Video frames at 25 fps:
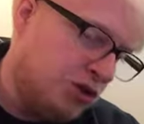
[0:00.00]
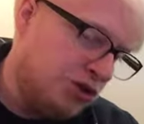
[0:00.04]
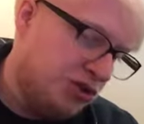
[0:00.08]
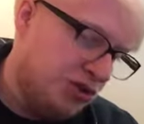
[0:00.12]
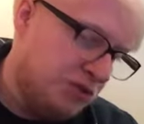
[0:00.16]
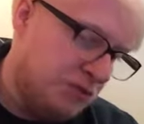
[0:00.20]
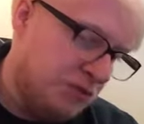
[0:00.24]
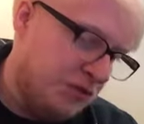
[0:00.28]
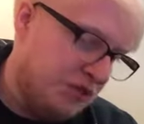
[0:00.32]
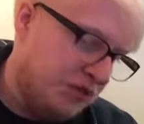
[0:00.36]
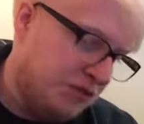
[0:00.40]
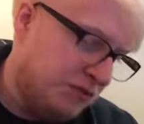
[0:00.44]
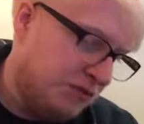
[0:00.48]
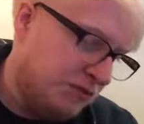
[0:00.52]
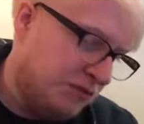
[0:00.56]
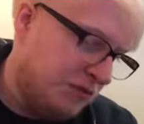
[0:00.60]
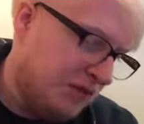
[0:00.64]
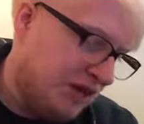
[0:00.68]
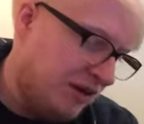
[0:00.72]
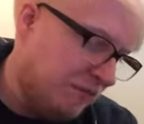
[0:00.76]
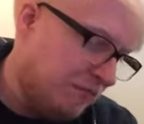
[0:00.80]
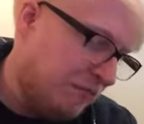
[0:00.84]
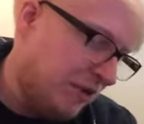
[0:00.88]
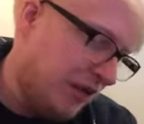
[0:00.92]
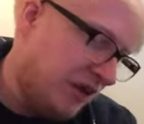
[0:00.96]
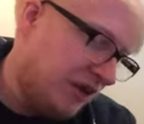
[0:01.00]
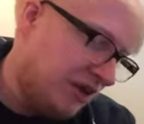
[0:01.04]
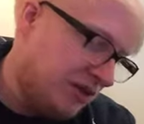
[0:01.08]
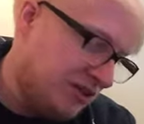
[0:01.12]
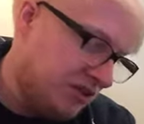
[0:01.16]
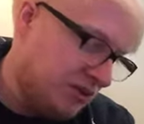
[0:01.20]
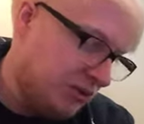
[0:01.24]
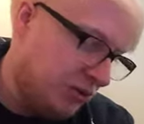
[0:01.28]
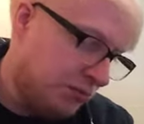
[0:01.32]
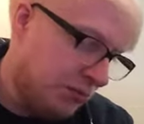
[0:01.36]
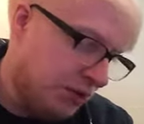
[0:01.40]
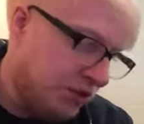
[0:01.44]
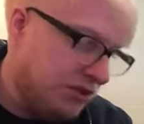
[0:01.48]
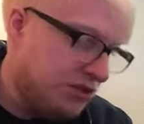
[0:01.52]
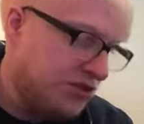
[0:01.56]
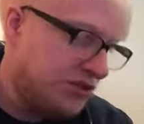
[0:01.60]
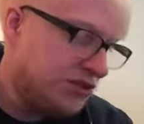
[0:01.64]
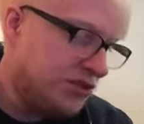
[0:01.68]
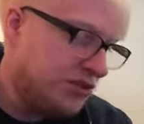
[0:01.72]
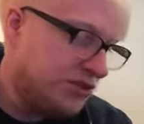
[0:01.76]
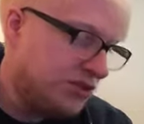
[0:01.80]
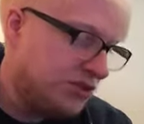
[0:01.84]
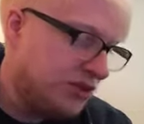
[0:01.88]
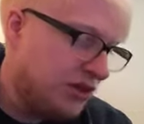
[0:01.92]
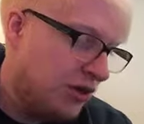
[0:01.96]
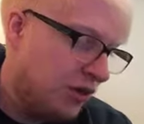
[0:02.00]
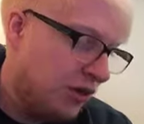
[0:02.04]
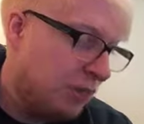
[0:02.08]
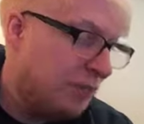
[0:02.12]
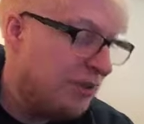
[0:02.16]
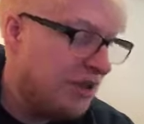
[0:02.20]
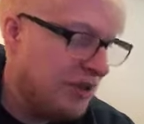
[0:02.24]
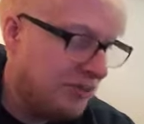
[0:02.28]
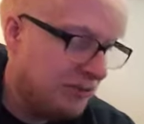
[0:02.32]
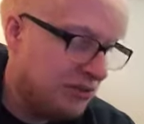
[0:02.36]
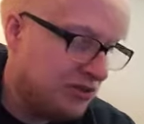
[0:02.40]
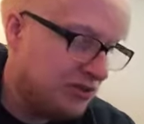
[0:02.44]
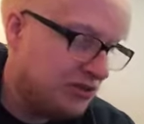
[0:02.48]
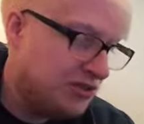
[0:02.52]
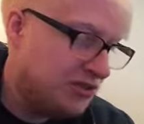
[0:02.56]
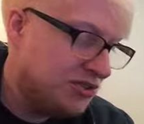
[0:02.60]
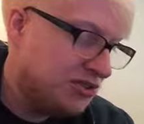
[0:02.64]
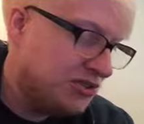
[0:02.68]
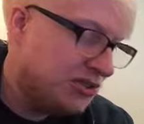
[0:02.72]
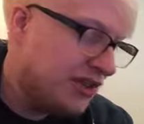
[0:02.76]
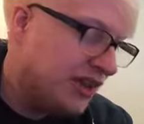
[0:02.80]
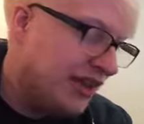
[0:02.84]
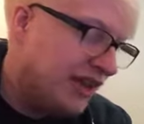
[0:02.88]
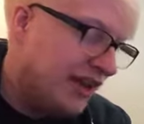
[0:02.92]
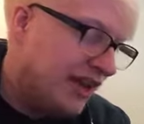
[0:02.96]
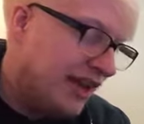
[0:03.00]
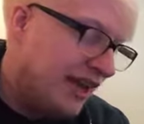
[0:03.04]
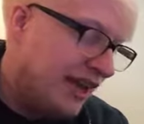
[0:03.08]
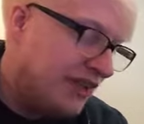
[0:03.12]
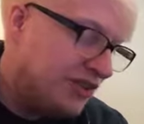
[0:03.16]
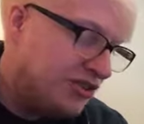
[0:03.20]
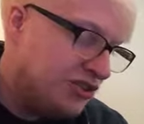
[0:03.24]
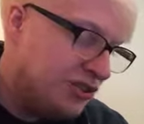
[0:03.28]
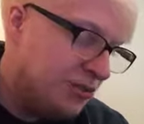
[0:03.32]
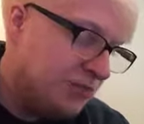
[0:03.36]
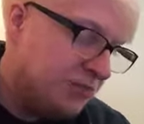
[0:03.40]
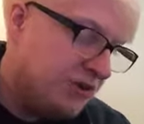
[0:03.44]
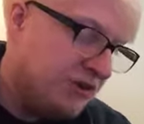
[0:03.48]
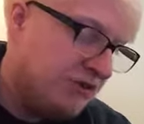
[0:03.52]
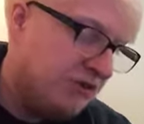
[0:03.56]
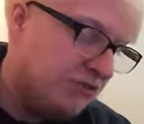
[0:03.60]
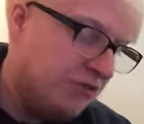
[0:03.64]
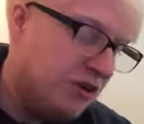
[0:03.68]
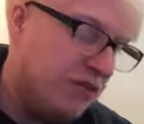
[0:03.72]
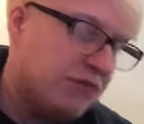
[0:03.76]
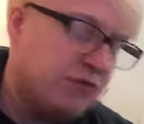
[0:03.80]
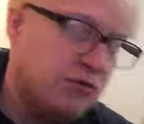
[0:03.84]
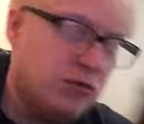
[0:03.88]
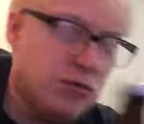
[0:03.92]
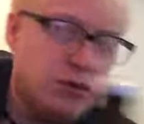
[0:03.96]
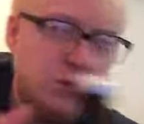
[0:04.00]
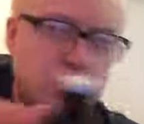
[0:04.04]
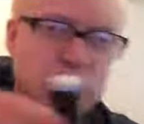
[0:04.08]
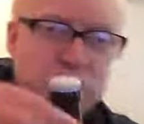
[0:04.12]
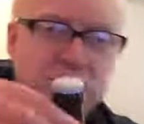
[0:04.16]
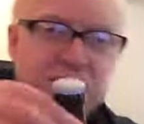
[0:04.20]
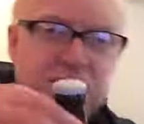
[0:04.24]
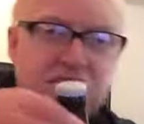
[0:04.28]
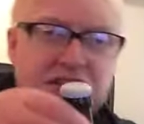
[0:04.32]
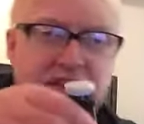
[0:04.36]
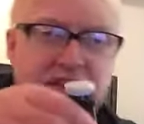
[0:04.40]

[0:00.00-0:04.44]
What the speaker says: just be for beer geeks or monsters, or beer monsters, it should be for everyone with